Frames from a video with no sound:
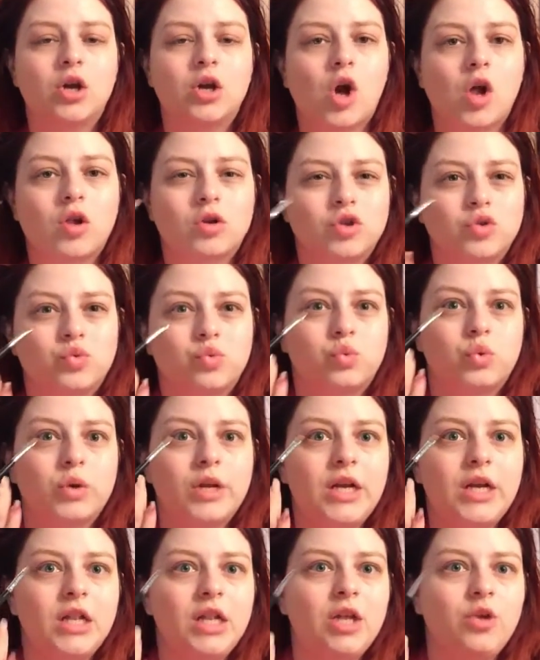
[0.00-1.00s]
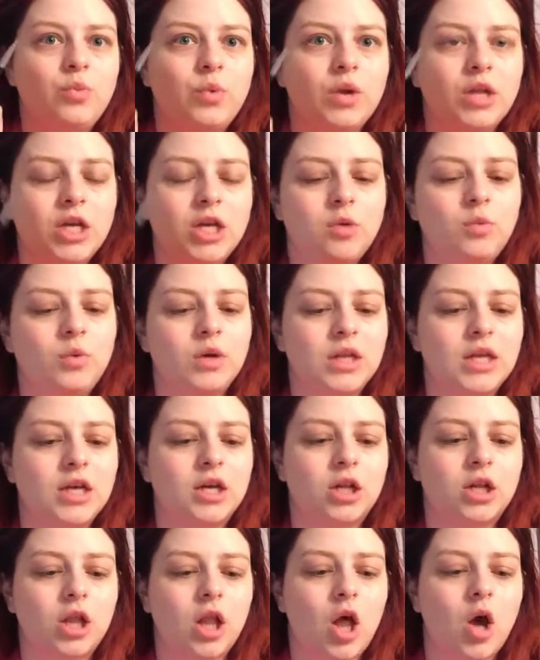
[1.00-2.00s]
colors really
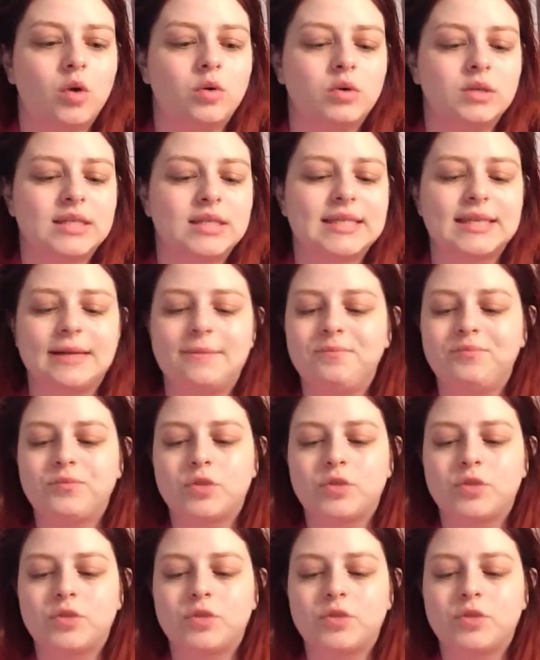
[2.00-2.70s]
close